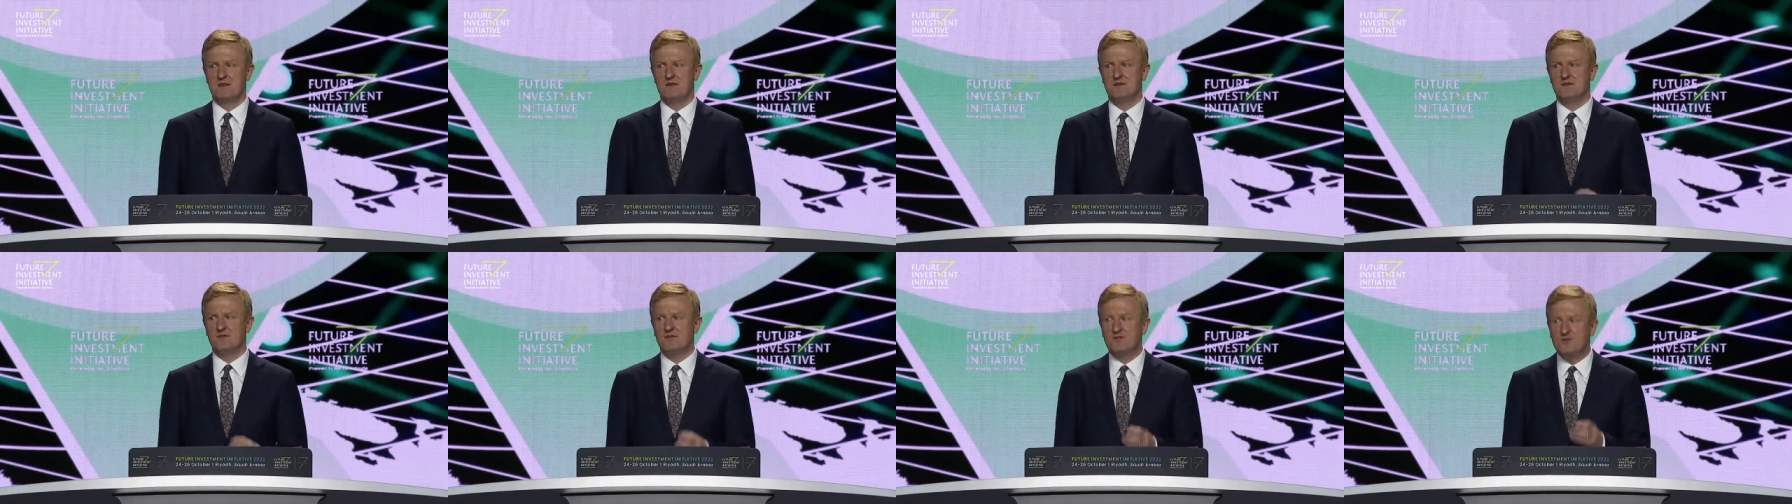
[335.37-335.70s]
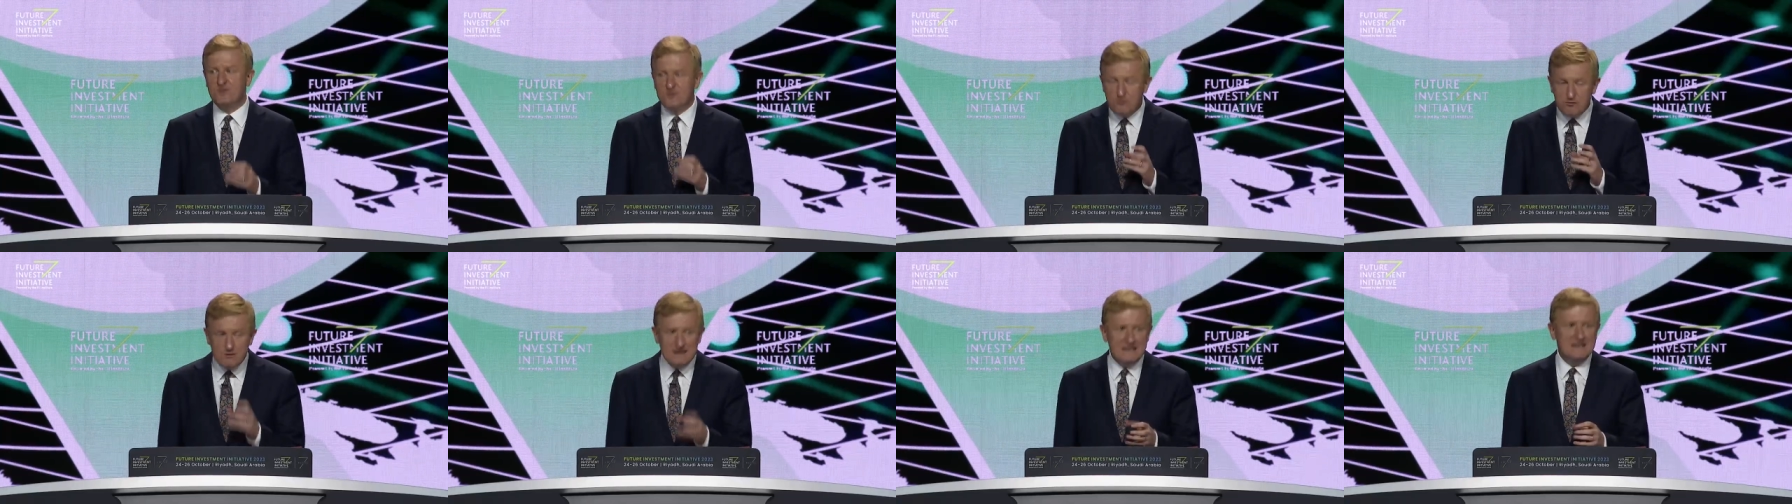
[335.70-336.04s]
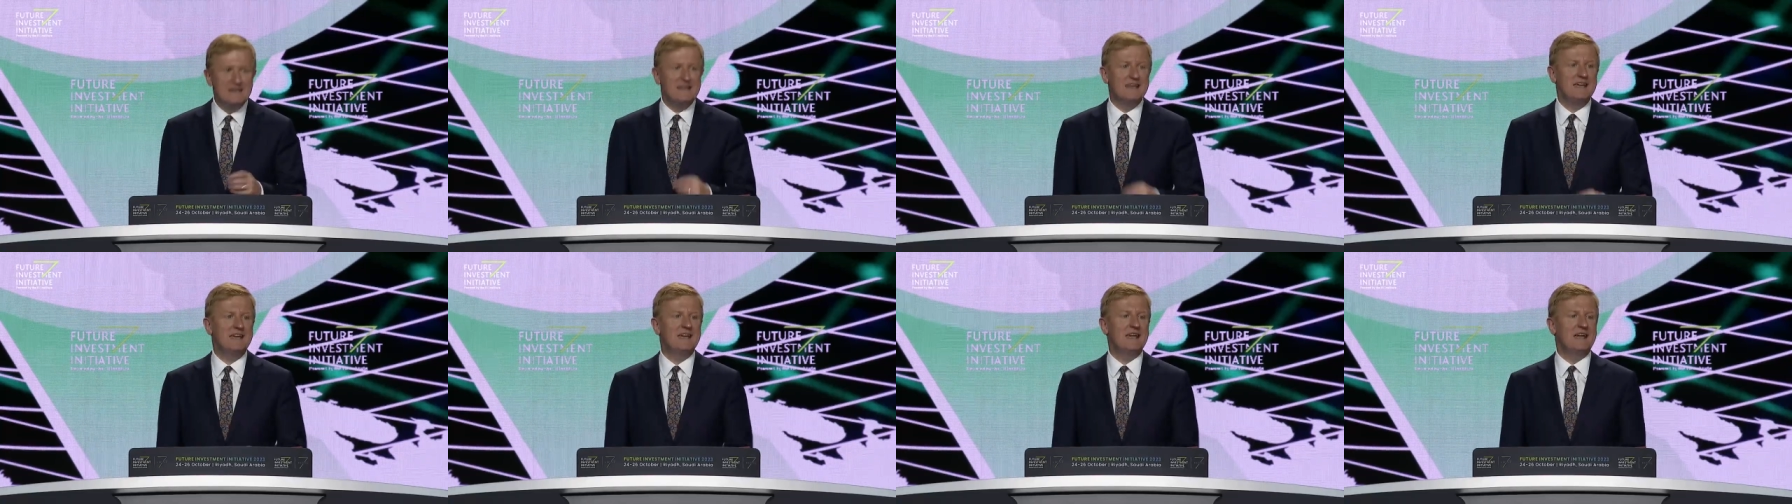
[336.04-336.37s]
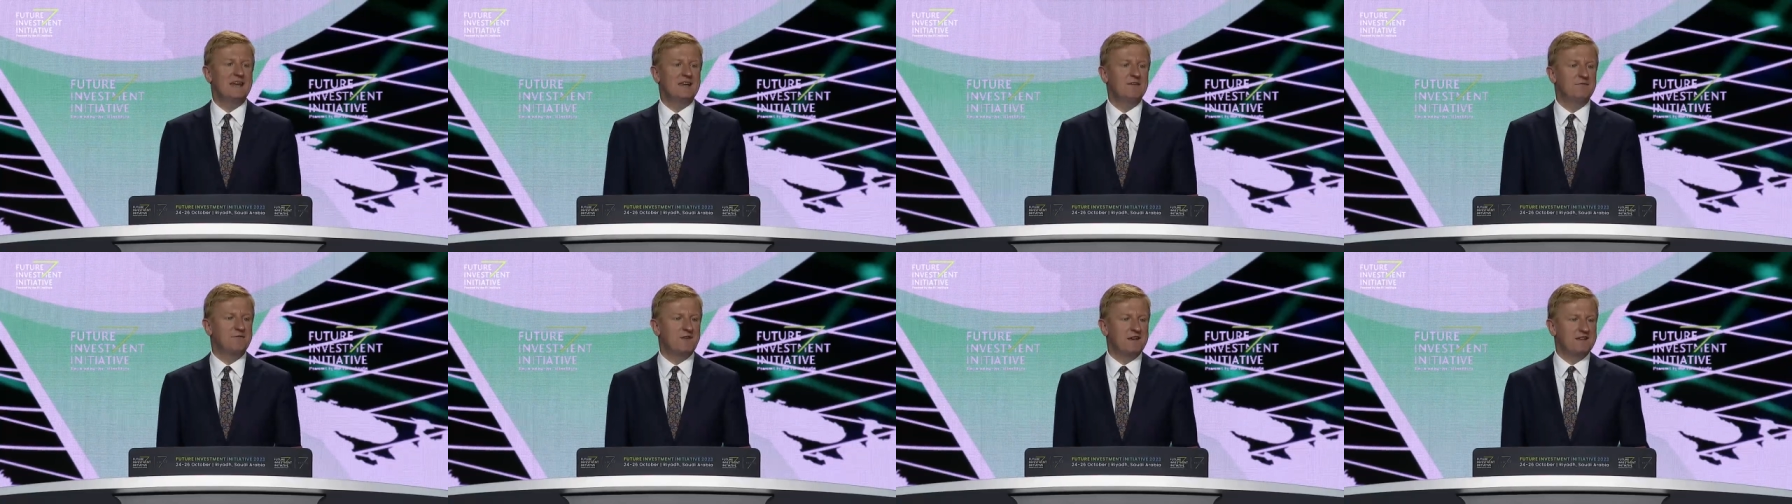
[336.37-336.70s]
screening
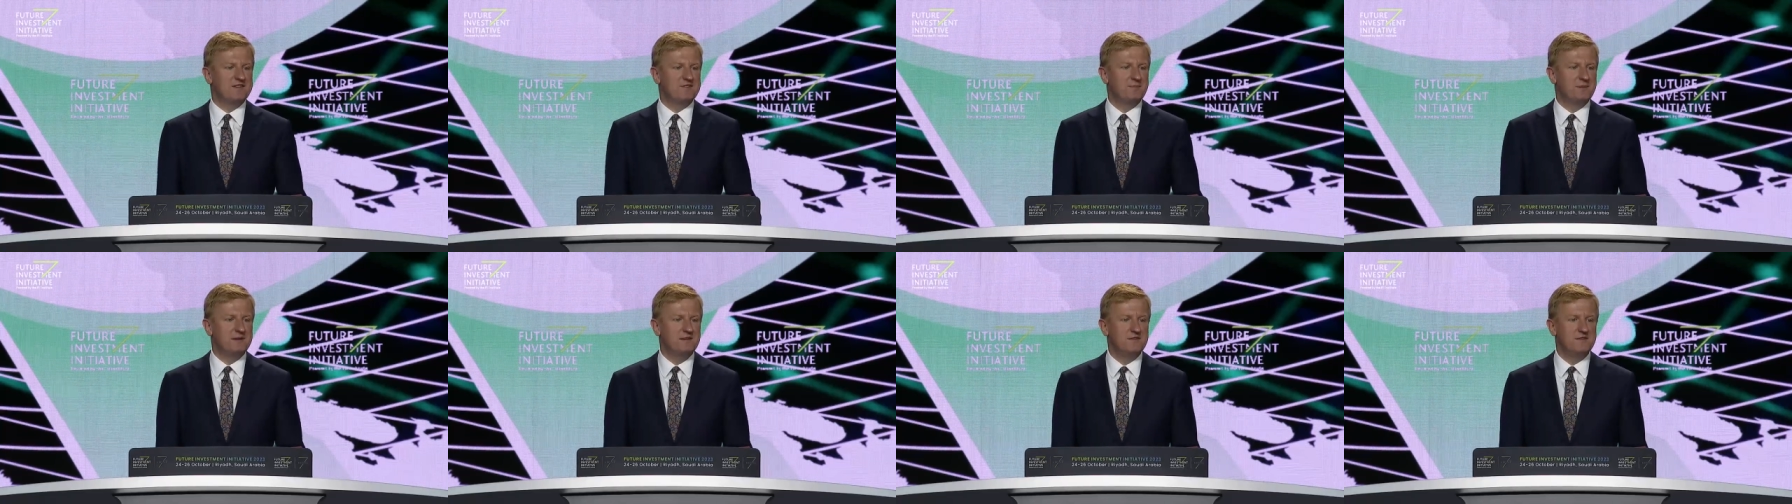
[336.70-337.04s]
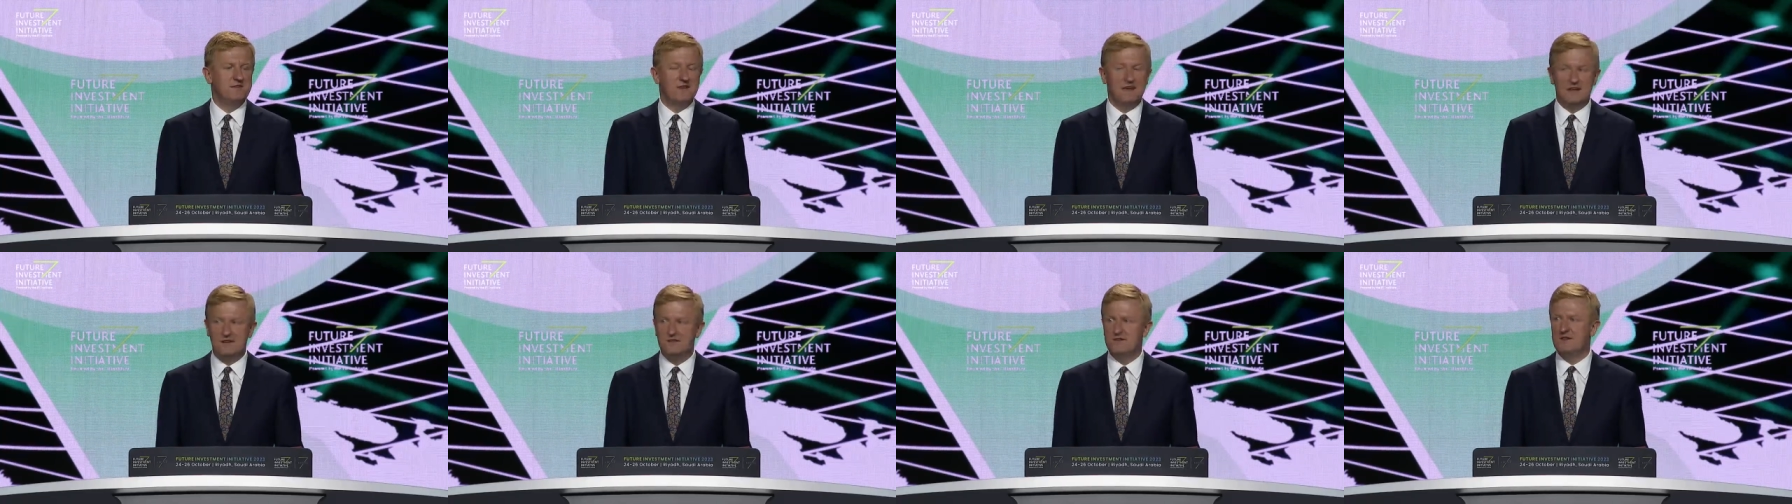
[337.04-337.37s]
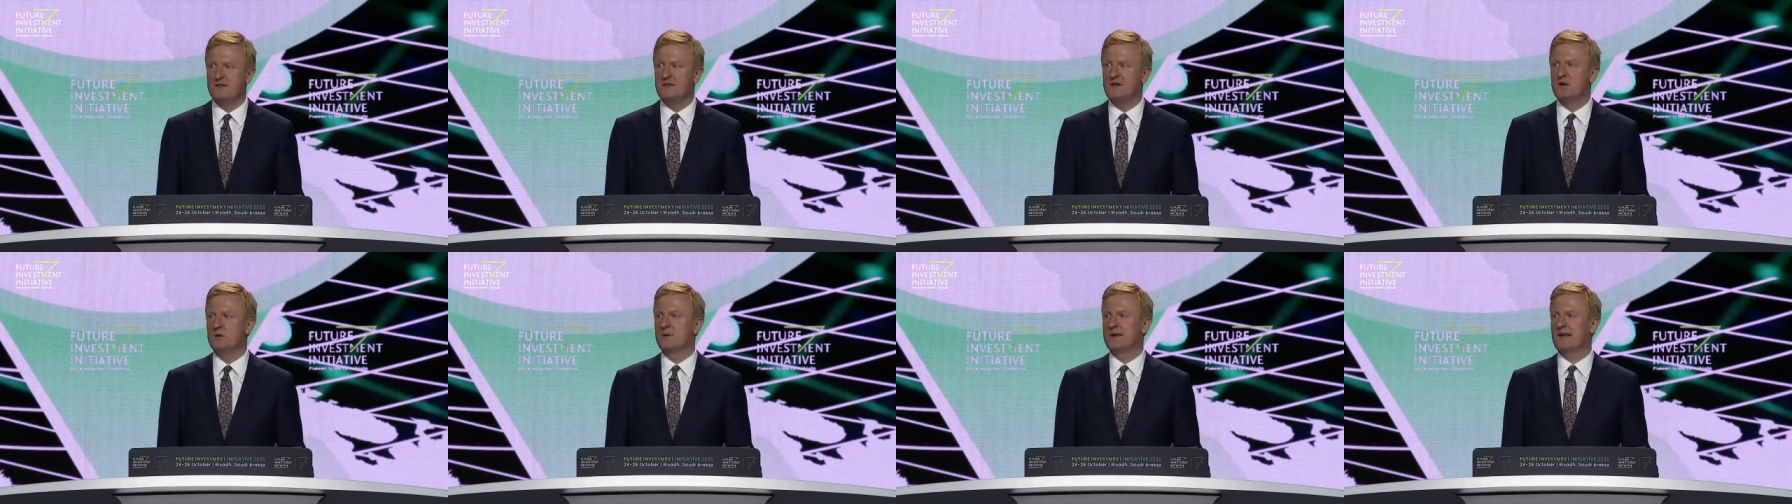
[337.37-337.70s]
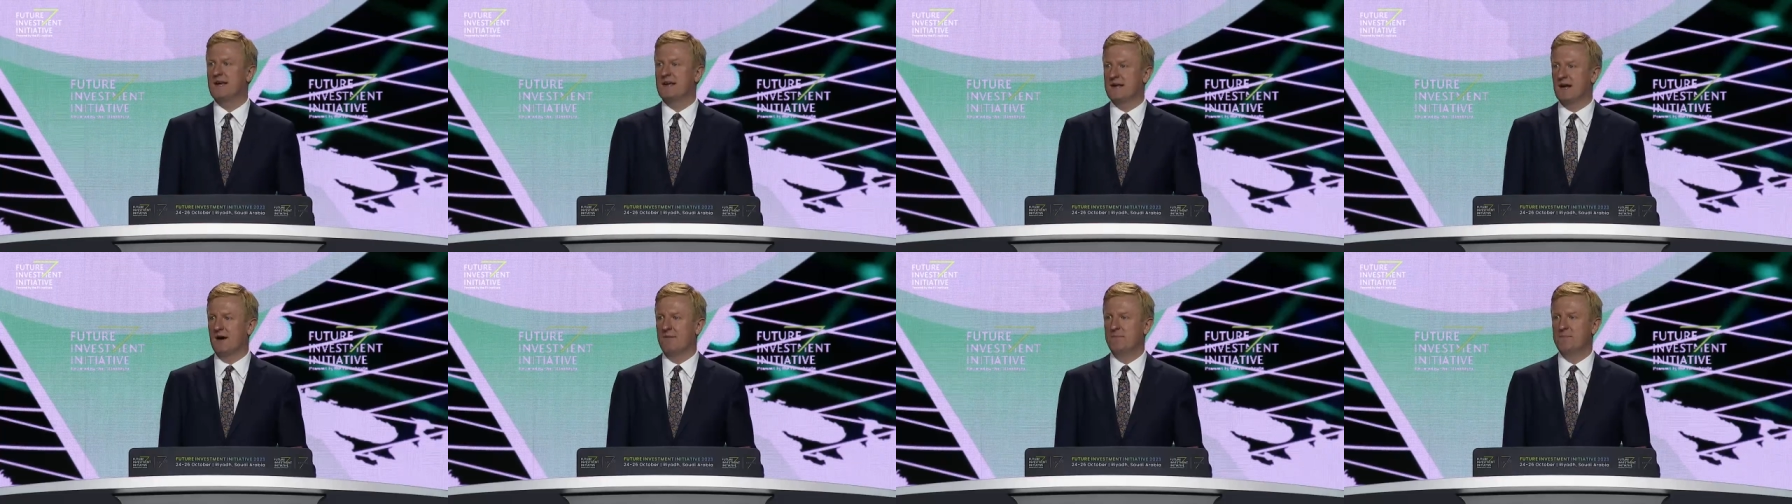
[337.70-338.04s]
investment into
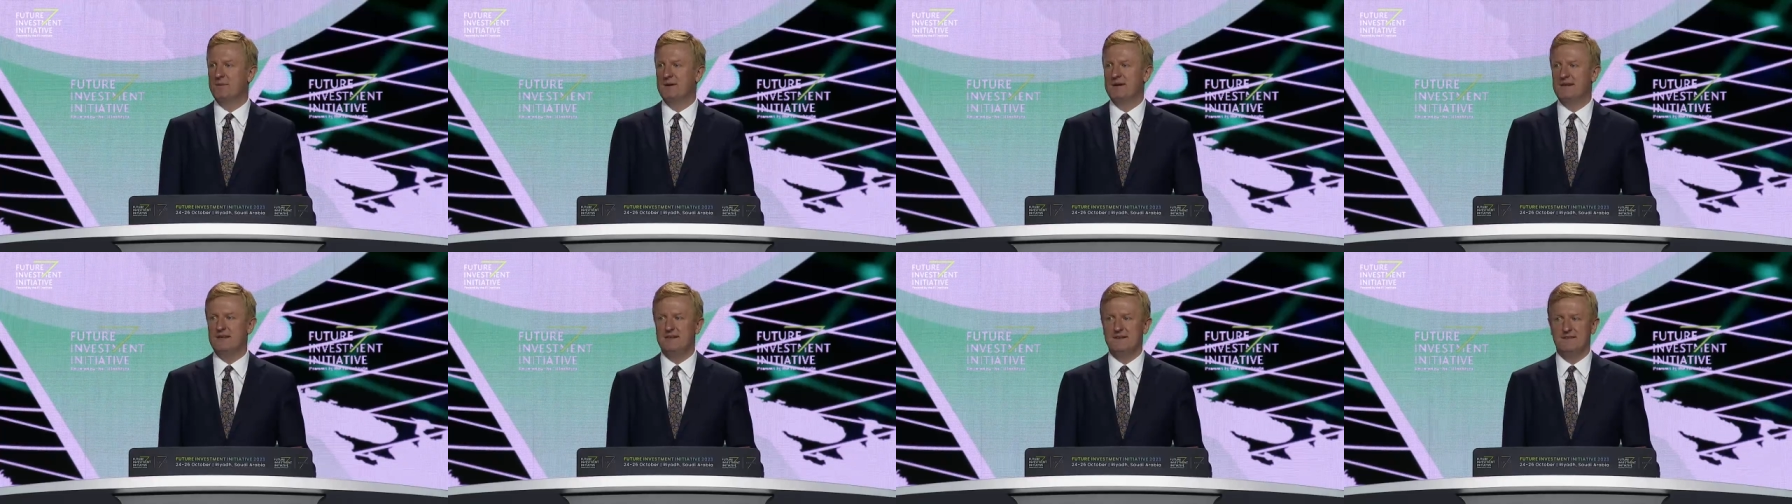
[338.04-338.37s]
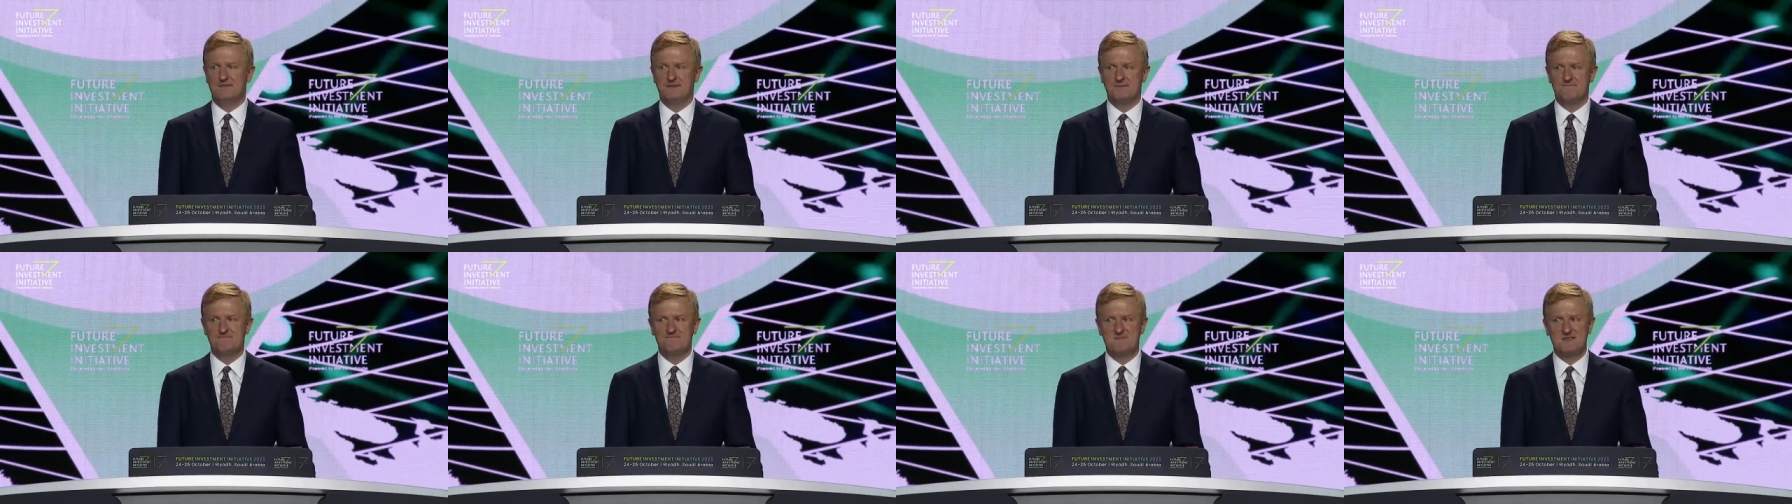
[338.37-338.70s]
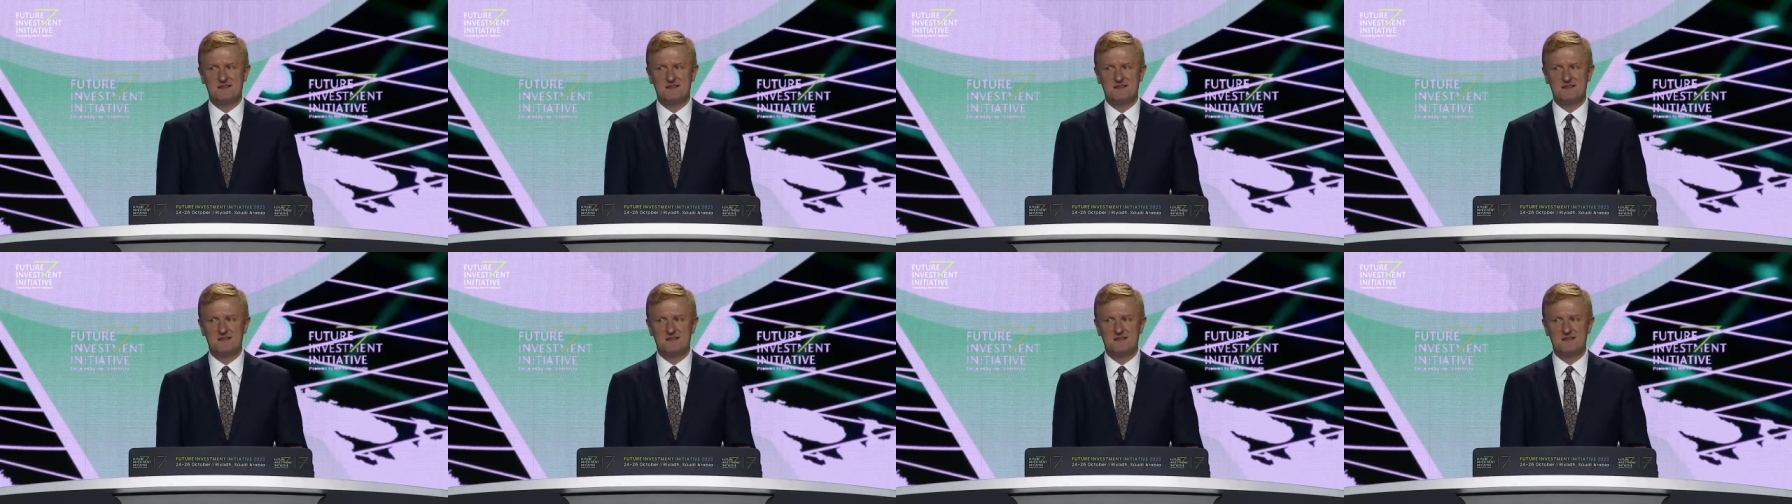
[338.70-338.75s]
UK companies,